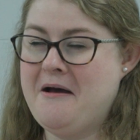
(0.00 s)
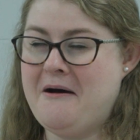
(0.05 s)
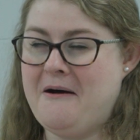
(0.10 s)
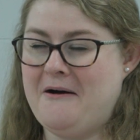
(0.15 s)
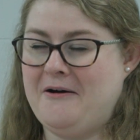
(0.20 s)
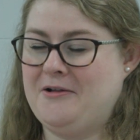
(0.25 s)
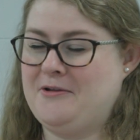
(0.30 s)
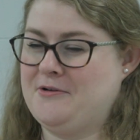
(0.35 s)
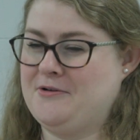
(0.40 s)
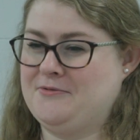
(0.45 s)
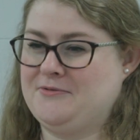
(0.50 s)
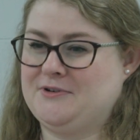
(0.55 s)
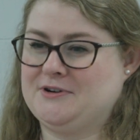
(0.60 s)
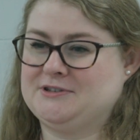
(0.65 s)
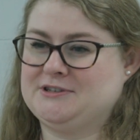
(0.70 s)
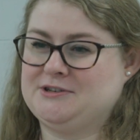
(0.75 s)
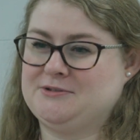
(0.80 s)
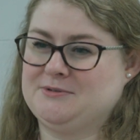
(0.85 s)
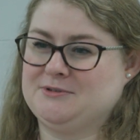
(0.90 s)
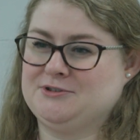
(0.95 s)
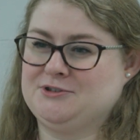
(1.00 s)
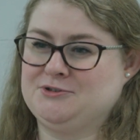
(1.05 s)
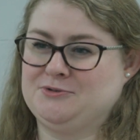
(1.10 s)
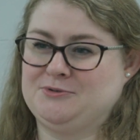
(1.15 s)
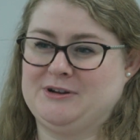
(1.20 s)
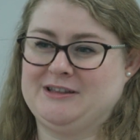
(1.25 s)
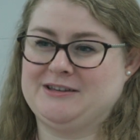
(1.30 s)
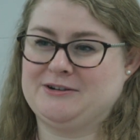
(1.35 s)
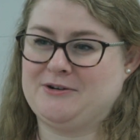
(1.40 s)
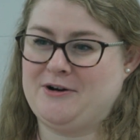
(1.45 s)
all over to
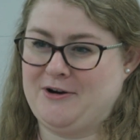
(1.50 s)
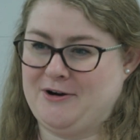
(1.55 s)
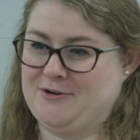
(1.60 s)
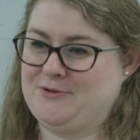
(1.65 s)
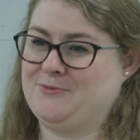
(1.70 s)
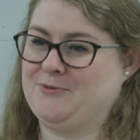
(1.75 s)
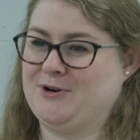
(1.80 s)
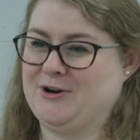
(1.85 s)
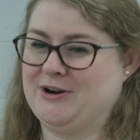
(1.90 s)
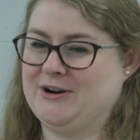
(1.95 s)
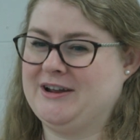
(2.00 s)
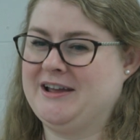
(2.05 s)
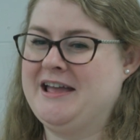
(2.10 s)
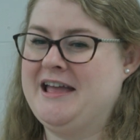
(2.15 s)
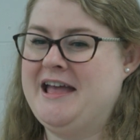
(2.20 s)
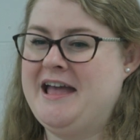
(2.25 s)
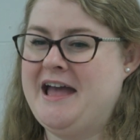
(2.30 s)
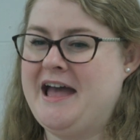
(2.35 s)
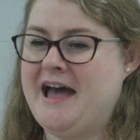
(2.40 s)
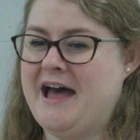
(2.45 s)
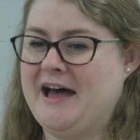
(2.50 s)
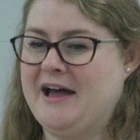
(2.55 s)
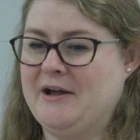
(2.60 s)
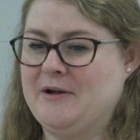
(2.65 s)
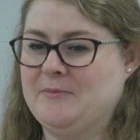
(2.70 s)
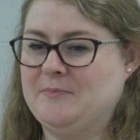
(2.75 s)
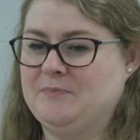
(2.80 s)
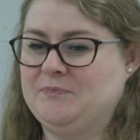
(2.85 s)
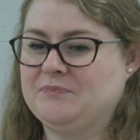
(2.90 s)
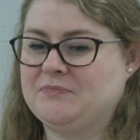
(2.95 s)
enjoy their hard work.
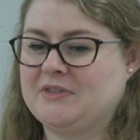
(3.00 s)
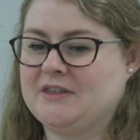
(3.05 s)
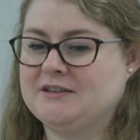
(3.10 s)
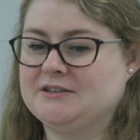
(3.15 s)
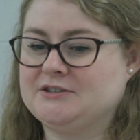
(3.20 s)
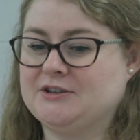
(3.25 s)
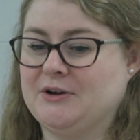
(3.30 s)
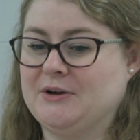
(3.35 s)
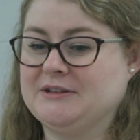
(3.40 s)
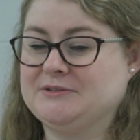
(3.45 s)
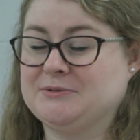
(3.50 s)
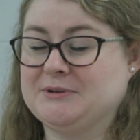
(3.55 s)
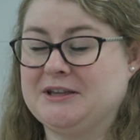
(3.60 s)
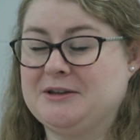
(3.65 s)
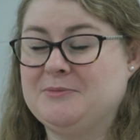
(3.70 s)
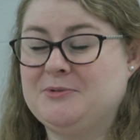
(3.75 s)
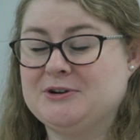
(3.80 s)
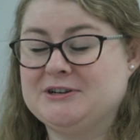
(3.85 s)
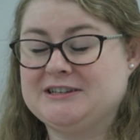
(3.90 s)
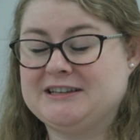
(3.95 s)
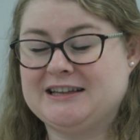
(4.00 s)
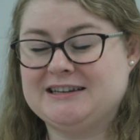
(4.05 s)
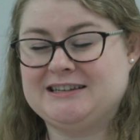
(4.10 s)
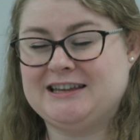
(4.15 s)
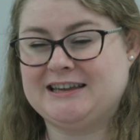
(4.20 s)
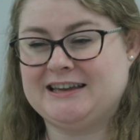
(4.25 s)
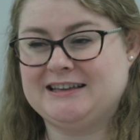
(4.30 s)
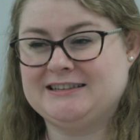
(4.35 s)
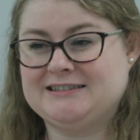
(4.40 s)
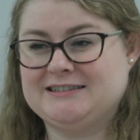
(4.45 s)
So it's really important to get
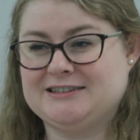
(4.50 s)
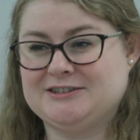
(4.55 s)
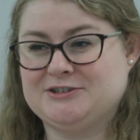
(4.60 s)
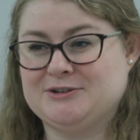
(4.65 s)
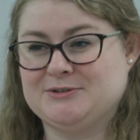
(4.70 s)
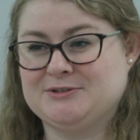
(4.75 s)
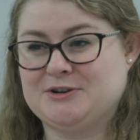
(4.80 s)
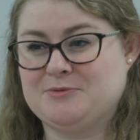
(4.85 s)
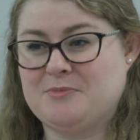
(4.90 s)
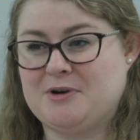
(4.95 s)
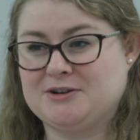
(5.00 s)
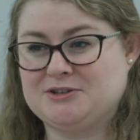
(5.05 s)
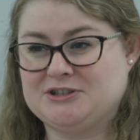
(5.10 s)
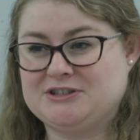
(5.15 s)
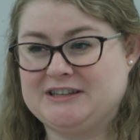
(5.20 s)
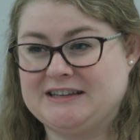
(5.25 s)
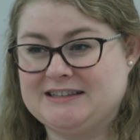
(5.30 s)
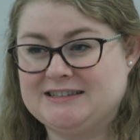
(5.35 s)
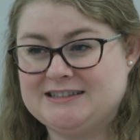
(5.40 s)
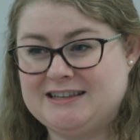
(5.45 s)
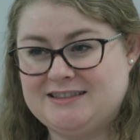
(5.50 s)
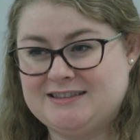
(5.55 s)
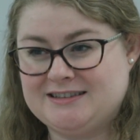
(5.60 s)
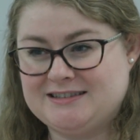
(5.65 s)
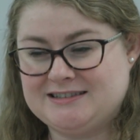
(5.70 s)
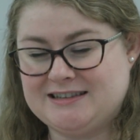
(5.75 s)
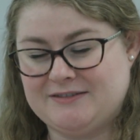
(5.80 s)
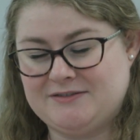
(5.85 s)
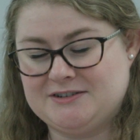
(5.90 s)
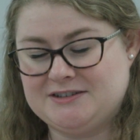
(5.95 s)
tickets. The shows are March 16th
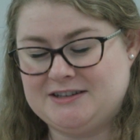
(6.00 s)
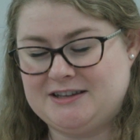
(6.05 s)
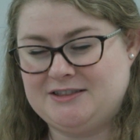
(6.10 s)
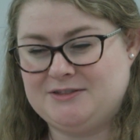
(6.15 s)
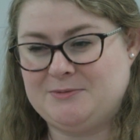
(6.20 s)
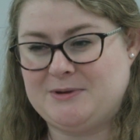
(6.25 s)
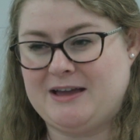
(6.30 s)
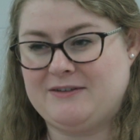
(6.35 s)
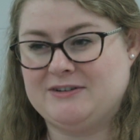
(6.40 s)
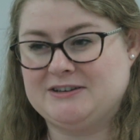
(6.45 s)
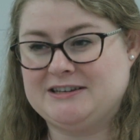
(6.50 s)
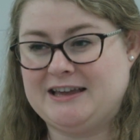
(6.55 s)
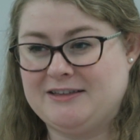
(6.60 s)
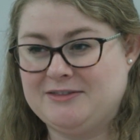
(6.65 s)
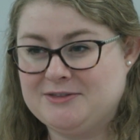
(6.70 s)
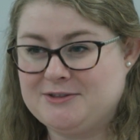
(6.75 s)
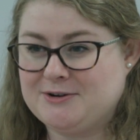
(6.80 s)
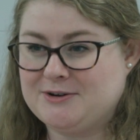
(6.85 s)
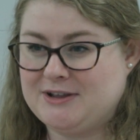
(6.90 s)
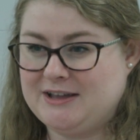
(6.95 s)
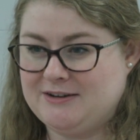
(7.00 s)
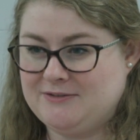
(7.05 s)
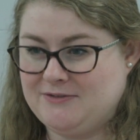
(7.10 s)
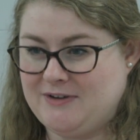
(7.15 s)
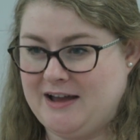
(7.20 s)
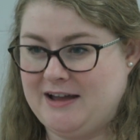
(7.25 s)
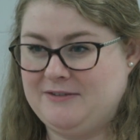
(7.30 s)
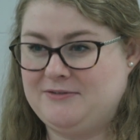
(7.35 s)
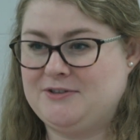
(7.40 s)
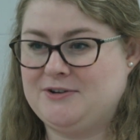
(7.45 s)
and 17th. We have a 10:30 and
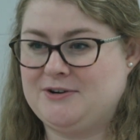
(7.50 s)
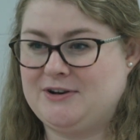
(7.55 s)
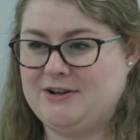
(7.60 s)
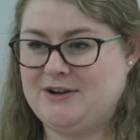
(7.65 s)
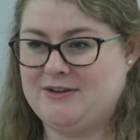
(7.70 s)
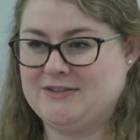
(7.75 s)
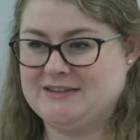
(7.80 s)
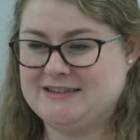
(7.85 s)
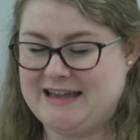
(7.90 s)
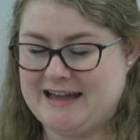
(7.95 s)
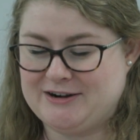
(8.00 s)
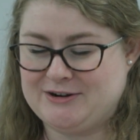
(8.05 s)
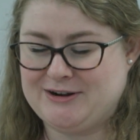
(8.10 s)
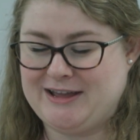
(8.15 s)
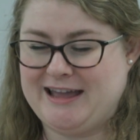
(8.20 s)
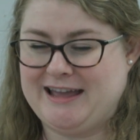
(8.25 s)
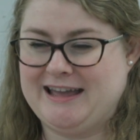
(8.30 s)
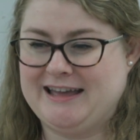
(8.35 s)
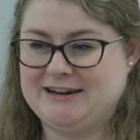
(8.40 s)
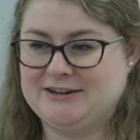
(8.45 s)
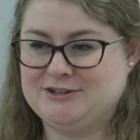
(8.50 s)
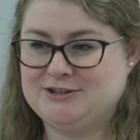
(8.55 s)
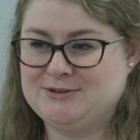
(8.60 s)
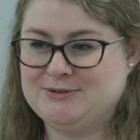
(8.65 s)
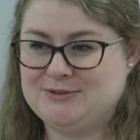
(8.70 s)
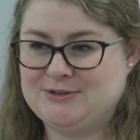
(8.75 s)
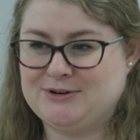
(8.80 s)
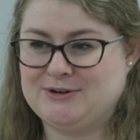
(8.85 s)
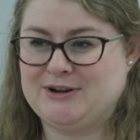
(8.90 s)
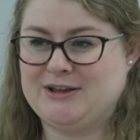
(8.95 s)
5:30 on Saturday and a
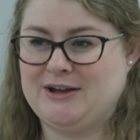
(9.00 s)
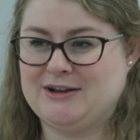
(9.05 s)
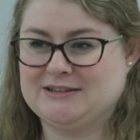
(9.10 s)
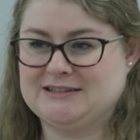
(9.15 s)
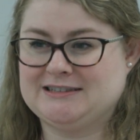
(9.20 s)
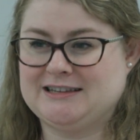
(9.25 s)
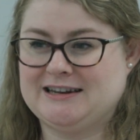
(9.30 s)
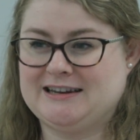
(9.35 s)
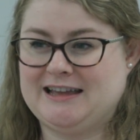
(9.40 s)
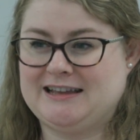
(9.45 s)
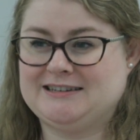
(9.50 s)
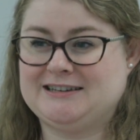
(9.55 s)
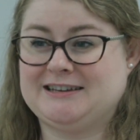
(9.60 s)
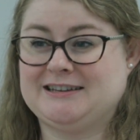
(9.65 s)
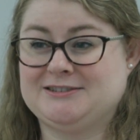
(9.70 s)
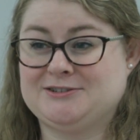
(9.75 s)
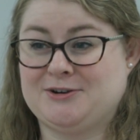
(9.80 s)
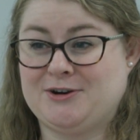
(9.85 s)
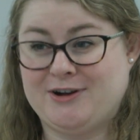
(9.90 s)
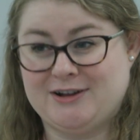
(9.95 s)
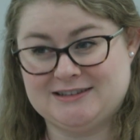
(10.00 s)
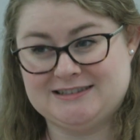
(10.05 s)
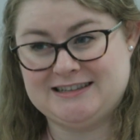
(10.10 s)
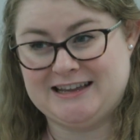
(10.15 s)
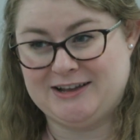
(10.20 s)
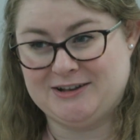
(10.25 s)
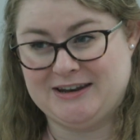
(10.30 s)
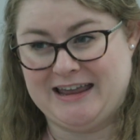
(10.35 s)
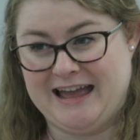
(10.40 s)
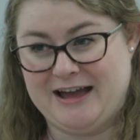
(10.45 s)
2:30 on Sunday. Tickets are on
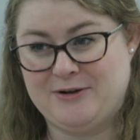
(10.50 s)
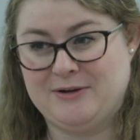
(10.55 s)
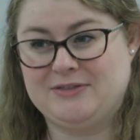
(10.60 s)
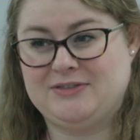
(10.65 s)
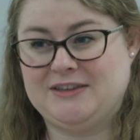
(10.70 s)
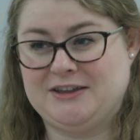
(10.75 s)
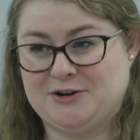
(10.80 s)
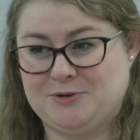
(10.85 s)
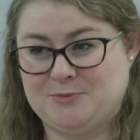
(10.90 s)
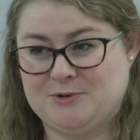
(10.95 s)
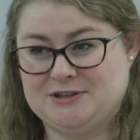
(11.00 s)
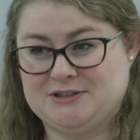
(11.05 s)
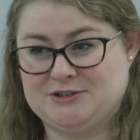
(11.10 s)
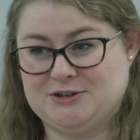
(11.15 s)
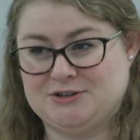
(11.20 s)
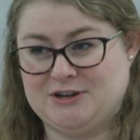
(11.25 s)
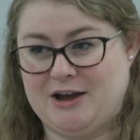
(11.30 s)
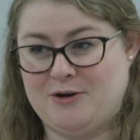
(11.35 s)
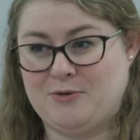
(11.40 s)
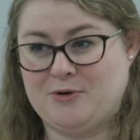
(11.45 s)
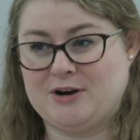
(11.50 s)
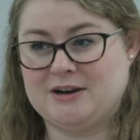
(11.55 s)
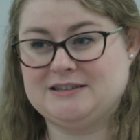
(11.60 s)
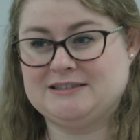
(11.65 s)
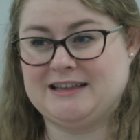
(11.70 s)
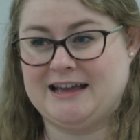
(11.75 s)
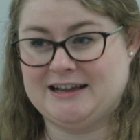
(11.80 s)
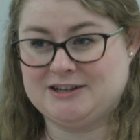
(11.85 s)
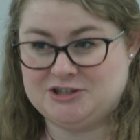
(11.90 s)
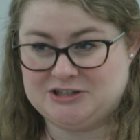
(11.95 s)
sale now at
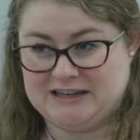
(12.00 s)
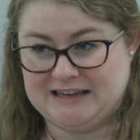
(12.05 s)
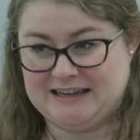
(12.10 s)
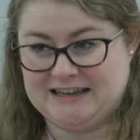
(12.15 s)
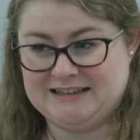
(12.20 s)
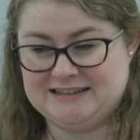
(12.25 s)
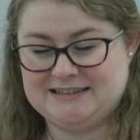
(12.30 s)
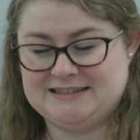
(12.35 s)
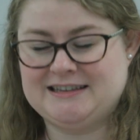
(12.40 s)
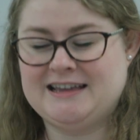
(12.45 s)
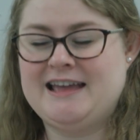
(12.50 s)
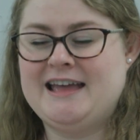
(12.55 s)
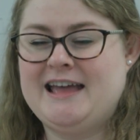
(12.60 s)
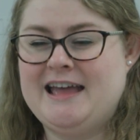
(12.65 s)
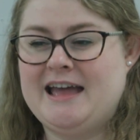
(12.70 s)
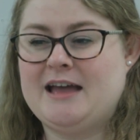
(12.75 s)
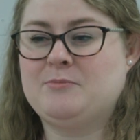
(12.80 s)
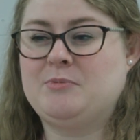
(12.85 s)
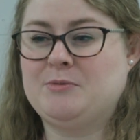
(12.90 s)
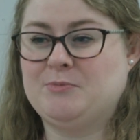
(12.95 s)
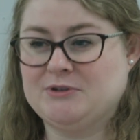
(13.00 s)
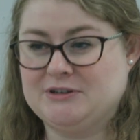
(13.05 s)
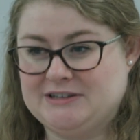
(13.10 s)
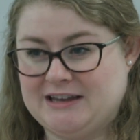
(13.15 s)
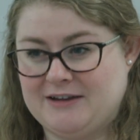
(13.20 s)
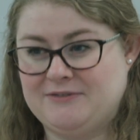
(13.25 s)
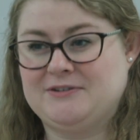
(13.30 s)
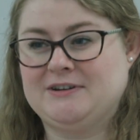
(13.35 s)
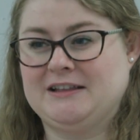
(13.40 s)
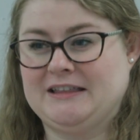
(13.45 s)
theaterbristol.org/tickets. And people
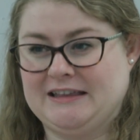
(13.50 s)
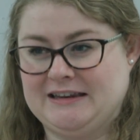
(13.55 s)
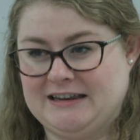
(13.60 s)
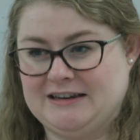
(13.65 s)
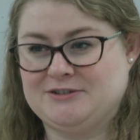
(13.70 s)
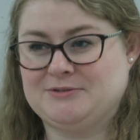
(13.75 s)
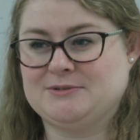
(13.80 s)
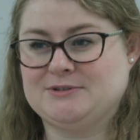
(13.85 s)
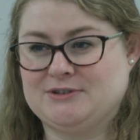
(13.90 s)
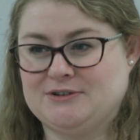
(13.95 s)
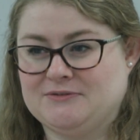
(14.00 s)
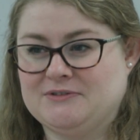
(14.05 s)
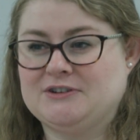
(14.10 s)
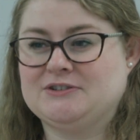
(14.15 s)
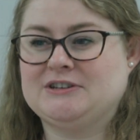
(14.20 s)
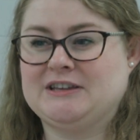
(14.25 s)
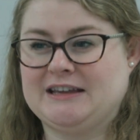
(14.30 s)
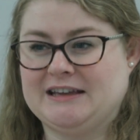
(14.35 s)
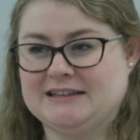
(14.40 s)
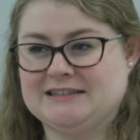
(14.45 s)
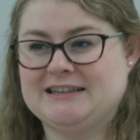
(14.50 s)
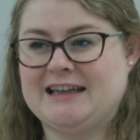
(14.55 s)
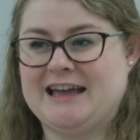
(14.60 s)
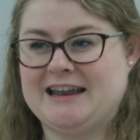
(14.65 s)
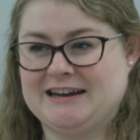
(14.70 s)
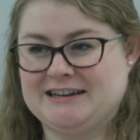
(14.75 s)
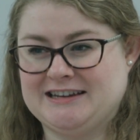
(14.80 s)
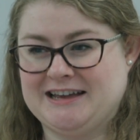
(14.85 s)
definitely need to reserve their tickets ahead of